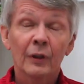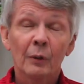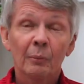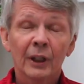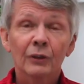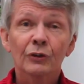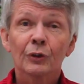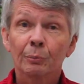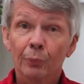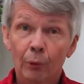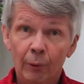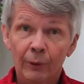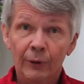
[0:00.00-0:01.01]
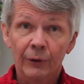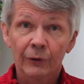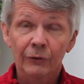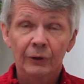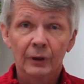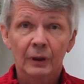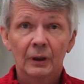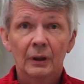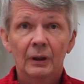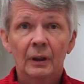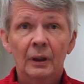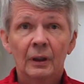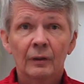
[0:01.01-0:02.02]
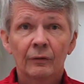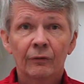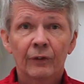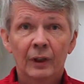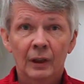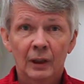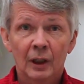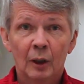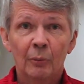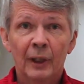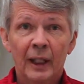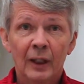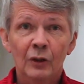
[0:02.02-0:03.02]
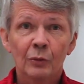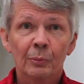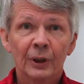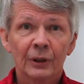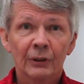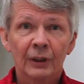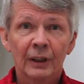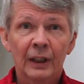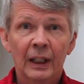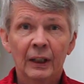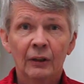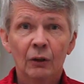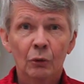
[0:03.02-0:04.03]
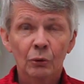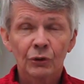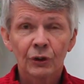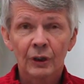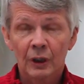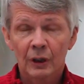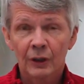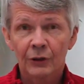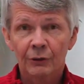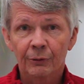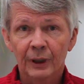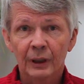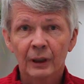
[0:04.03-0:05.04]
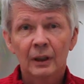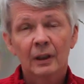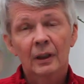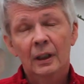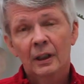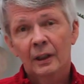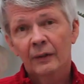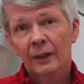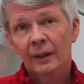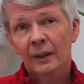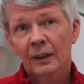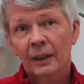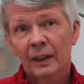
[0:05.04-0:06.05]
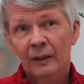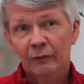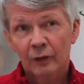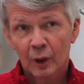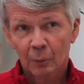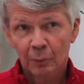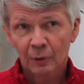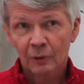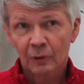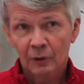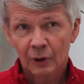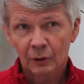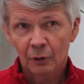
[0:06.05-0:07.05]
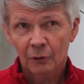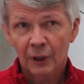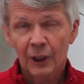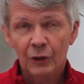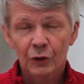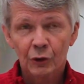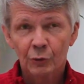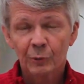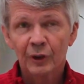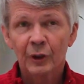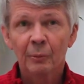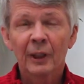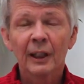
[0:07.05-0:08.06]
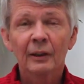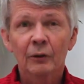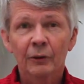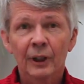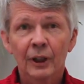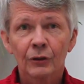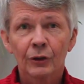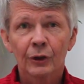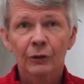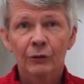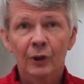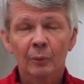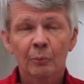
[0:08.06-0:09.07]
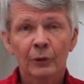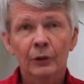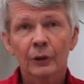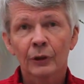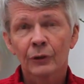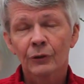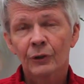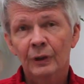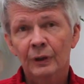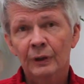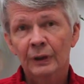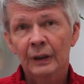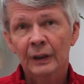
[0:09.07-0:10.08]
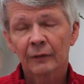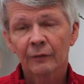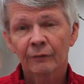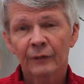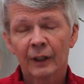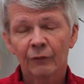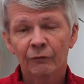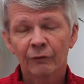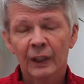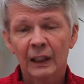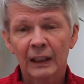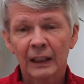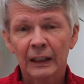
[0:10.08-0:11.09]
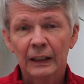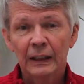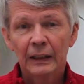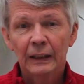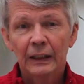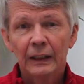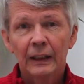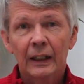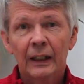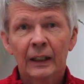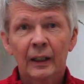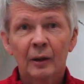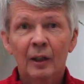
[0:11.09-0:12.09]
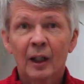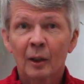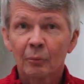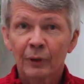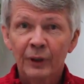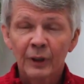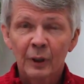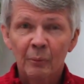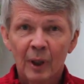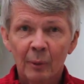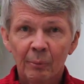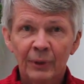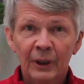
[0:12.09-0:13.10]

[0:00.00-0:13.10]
best supporters of the club has been to date OC Archery. They have a couple locations, but their main location is on Brookhurst in Fountain Valley. I bring them up